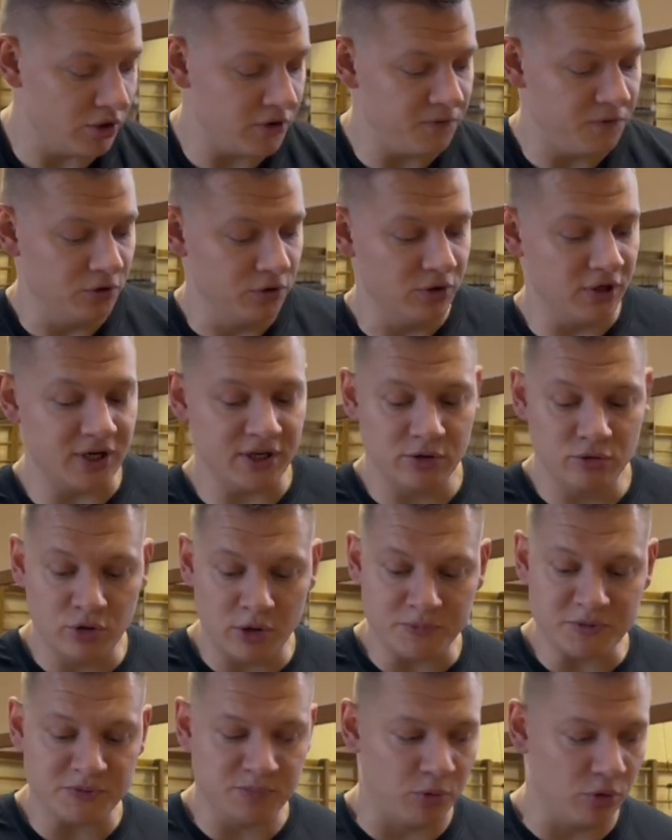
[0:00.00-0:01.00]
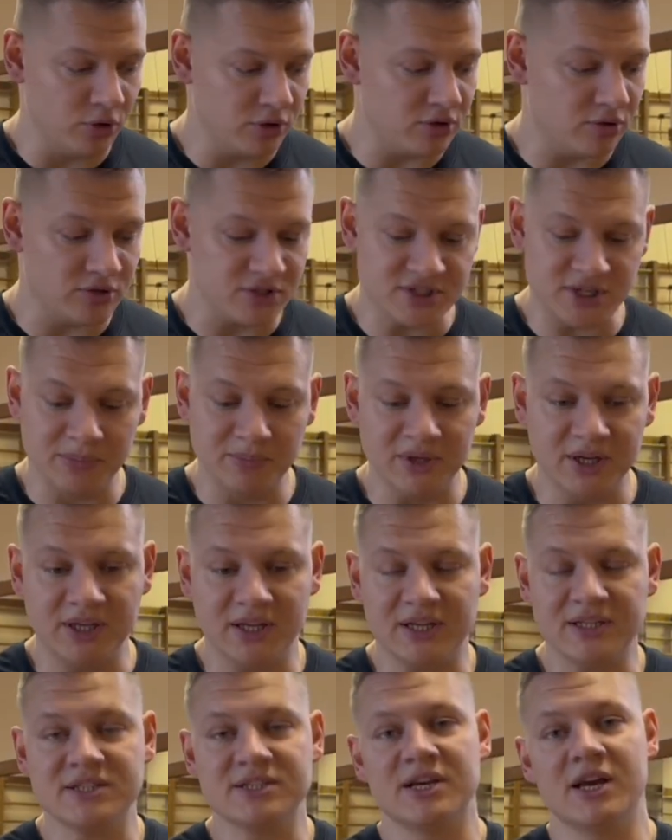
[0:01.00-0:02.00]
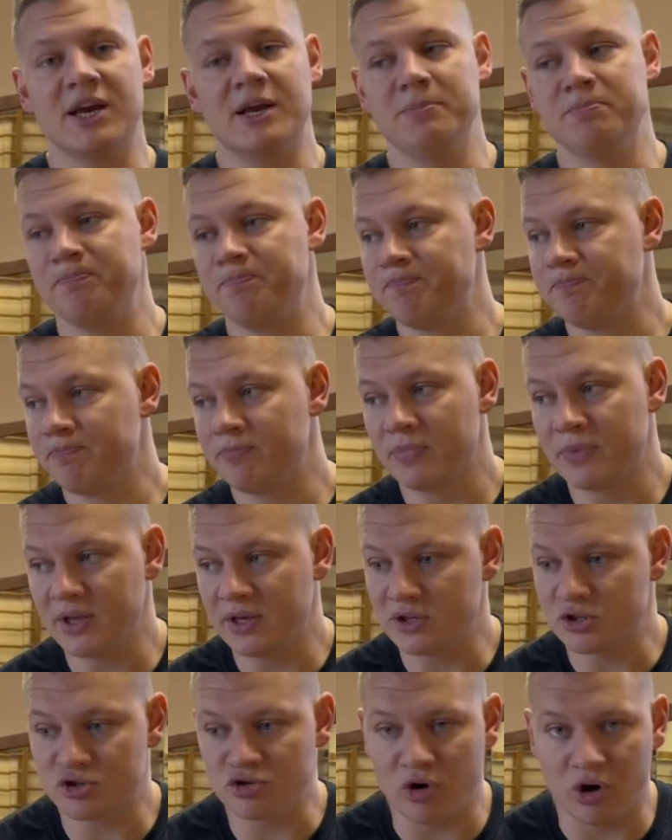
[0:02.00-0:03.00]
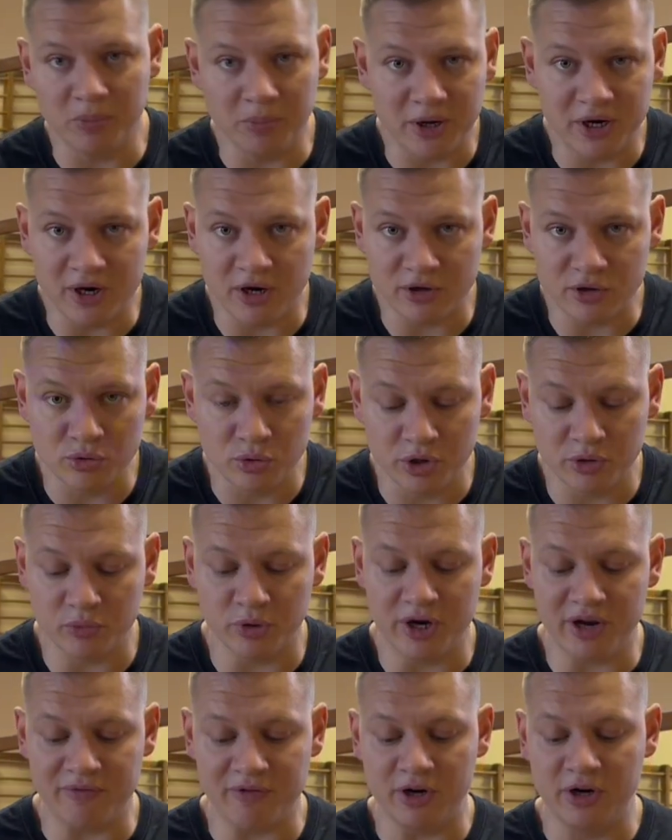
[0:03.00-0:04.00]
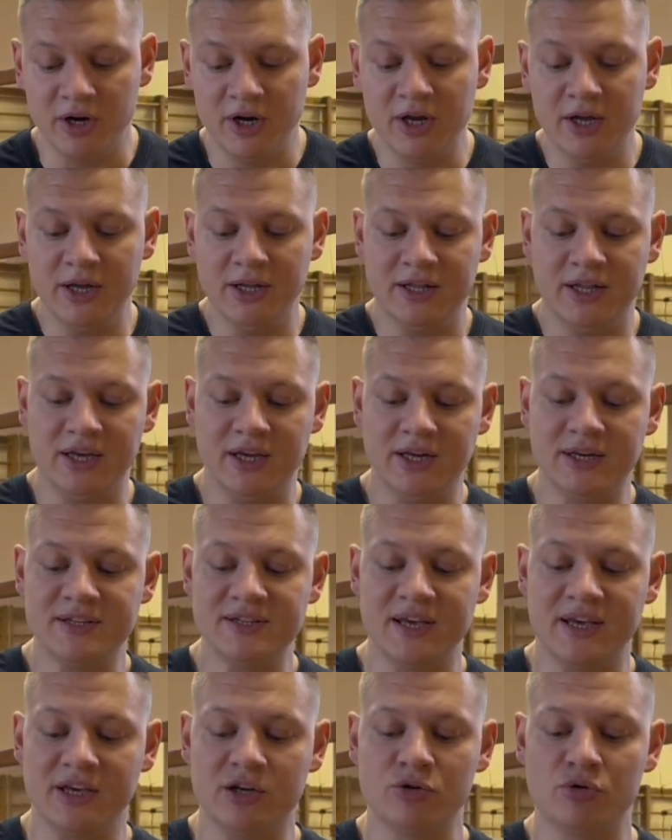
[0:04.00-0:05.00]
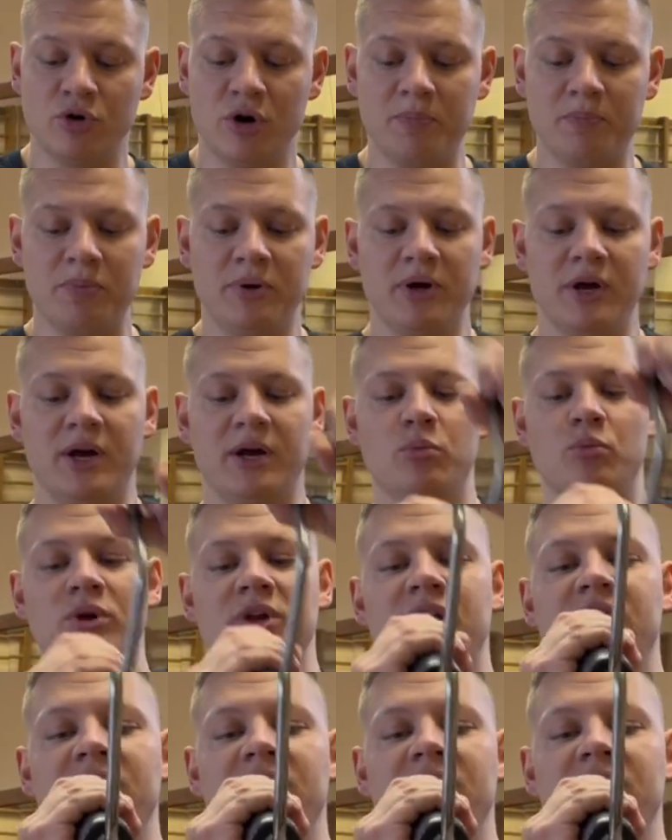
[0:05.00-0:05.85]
if you look at grip sport or something, let's say strongmen are doing whatever, they're going to take grip, and when they